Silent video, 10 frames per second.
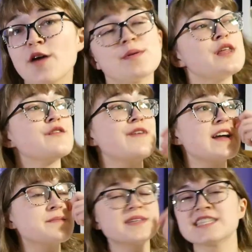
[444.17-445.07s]
I've been in the
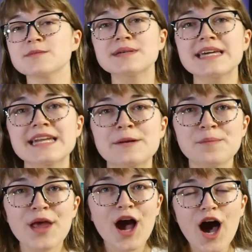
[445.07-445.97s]
fandom since the
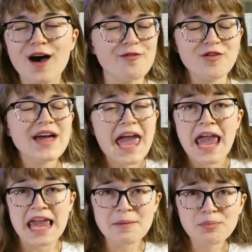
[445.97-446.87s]
beginning of
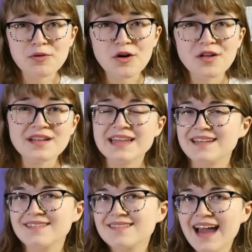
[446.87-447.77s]
April,
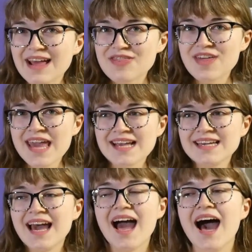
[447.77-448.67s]
I
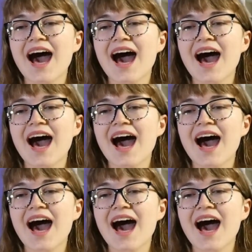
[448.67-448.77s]
think.